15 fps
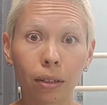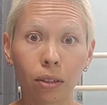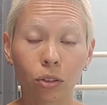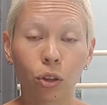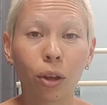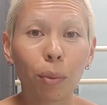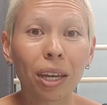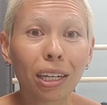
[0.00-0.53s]

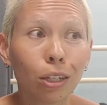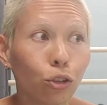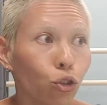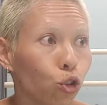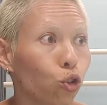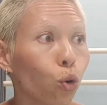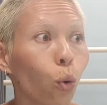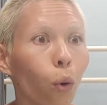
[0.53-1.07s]
so that we can
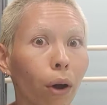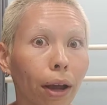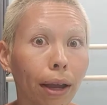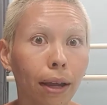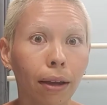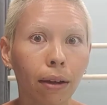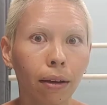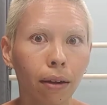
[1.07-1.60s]

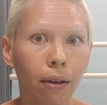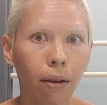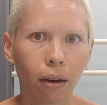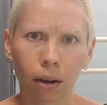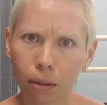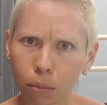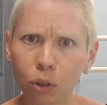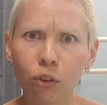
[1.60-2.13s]
enjoy
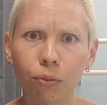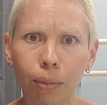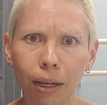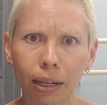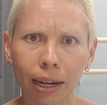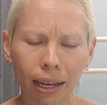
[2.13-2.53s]
our movement.